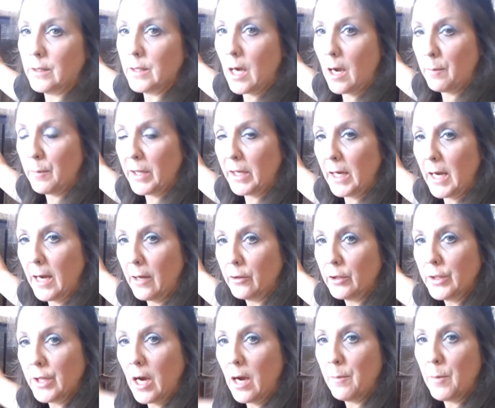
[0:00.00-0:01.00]
the top of the
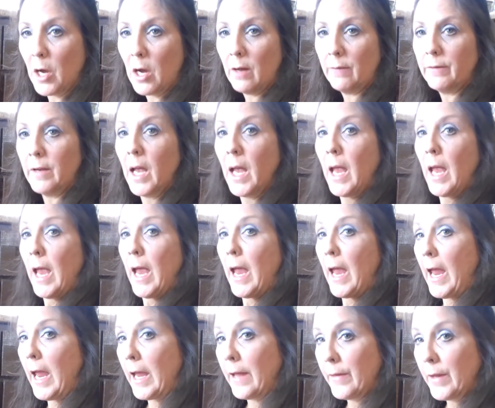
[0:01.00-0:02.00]
countertop off
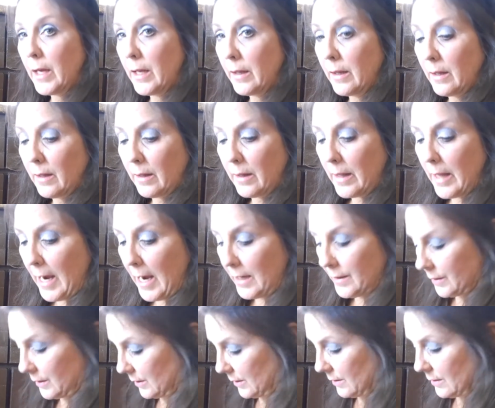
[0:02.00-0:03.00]
and then
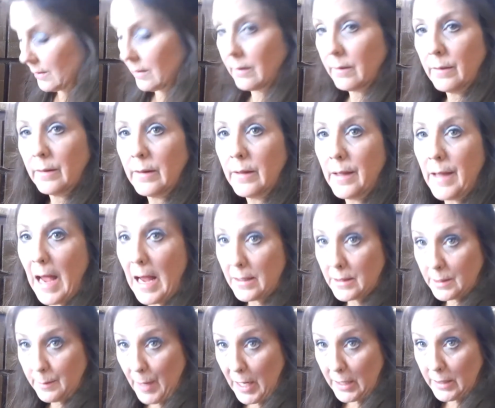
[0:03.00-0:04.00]
that's
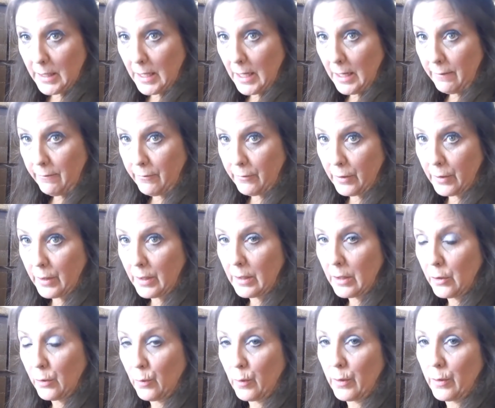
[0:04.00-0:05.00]
that's my day for
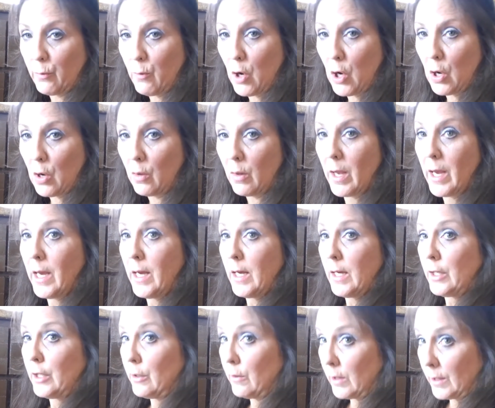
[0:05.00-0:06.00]
the north wall
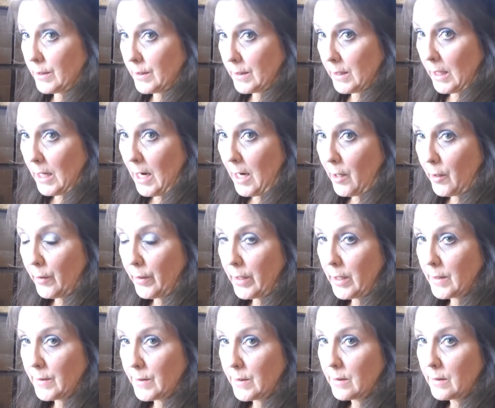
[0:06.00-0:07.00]
you can see how
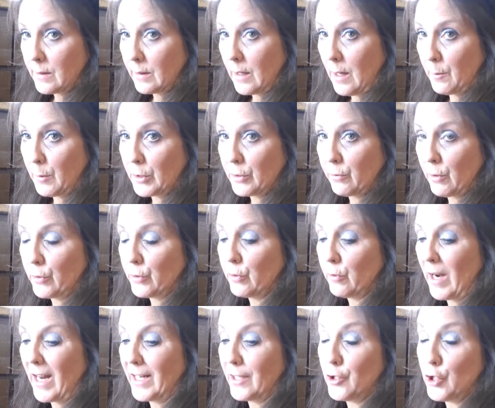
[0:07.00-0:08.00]
this compass rose
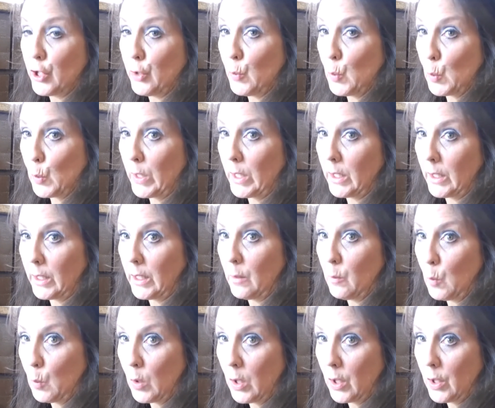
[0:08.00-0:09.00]
strategy really
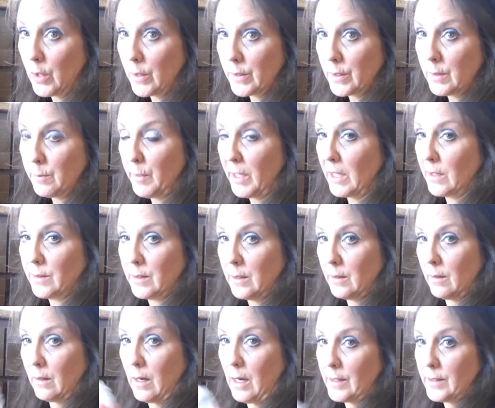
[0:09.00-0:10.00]
works because
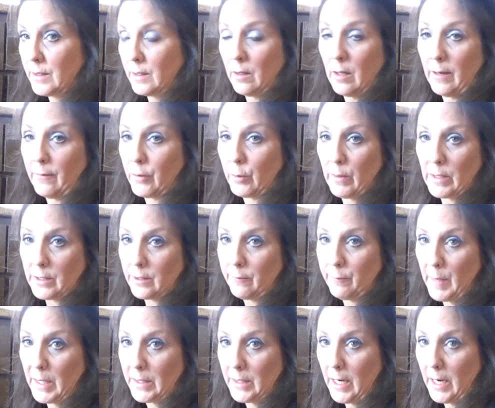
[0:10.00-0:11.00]
I still have the rest
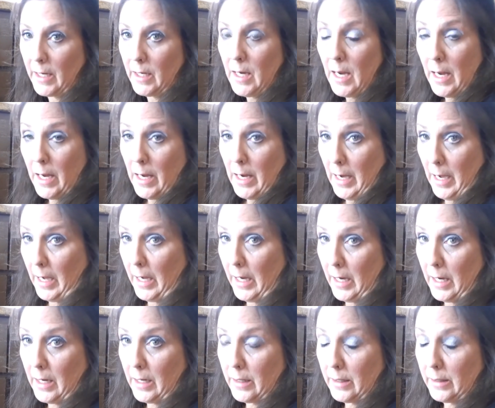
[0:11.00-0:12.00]
of my day
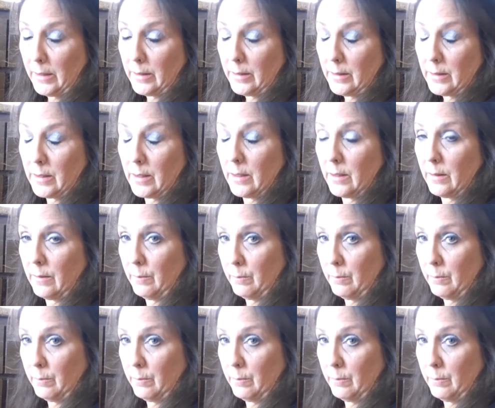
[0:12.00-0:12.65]
and